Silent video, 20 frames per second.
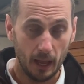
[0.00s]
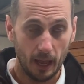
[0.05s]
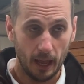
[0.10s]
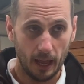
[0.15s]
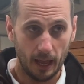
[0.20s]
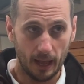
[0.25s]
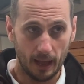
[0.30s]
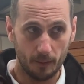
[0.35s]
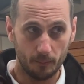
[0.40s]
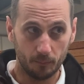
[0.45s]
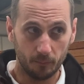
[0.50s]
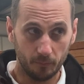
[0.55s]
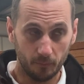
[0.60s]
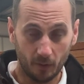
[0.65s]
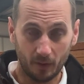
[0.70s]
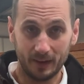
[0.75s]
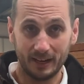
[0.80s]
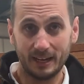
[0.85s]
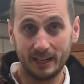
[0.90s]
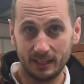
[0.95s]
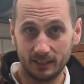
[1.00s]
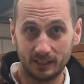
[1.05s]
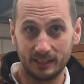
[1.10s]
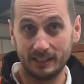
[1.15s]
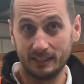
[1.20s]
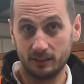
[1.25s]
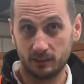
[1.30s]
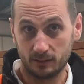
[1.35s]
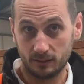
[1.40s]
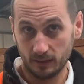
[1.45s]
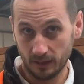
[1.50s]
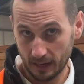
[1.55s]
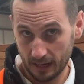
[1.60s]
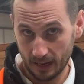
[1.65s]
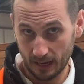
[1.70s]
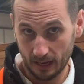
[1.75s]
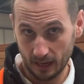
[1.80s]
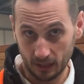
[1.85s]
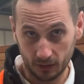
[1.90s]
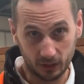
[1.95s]
Very easily
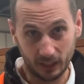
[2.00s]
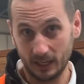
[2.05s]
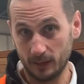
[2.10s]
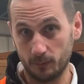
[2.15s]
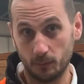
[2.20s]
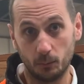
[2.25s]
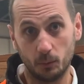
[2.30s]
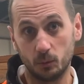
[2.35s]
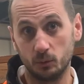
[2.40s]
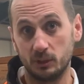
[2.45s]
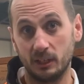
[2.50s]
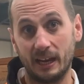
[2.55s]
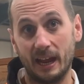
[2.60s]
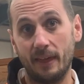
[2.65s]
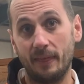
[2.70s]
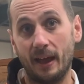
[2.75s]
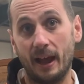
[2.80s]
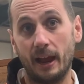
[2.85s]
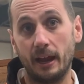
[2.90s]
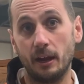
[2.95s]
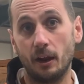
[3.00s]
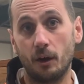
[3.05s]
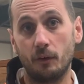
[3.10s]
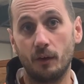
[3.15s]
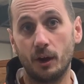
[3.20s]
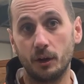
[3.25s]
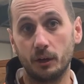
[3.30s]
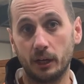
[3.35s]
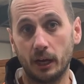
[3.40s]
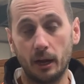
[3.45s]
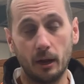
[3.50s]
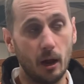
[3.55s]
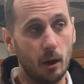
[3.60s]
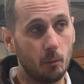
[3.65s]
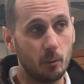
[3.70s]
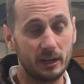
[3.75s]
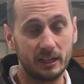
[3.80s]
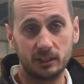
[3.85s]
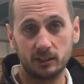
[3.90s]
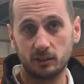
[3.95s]
achievable to get that in Iroko, and
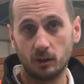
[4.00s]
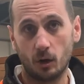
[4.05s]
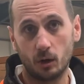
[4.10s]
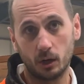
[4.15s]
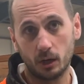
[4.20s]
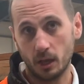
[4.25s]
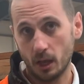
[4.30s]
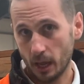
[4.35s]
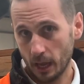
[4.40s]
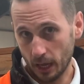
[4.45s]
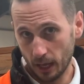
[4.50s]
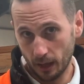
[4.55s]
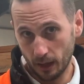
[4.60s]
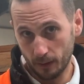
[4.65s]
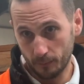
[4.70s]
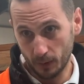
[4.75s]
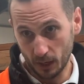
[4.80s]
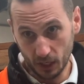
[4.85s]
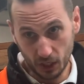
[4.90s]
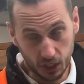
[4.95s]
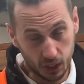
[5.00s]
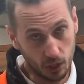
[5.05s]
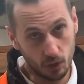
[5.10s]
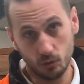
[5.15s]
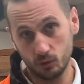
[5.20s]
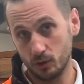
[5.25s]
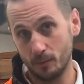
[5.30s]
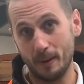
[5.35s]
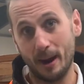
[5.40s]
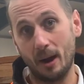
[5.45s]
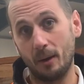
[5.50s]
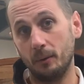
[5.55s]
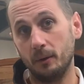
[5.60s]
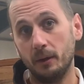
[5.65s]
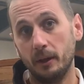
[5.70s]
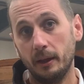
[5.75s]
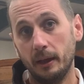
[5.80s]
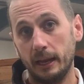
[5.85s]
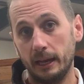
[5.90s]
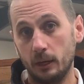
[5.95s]
we stock a huge amount
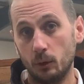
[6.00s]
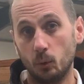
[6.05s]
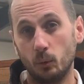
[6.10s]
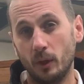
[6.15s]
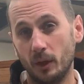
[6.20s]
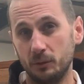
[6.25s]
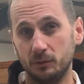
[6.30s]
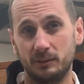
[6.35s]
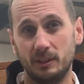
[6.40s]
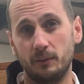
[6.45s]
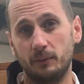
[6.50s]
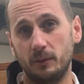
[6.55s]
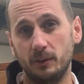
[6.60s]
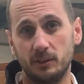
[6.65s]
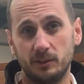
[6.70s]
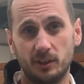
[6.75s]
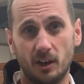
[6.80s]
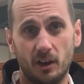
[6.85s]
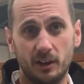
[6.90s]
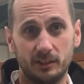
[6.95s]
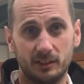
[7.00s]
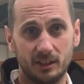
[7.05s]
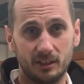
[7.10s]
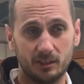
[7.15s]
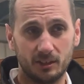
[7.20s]
in all those different sizes.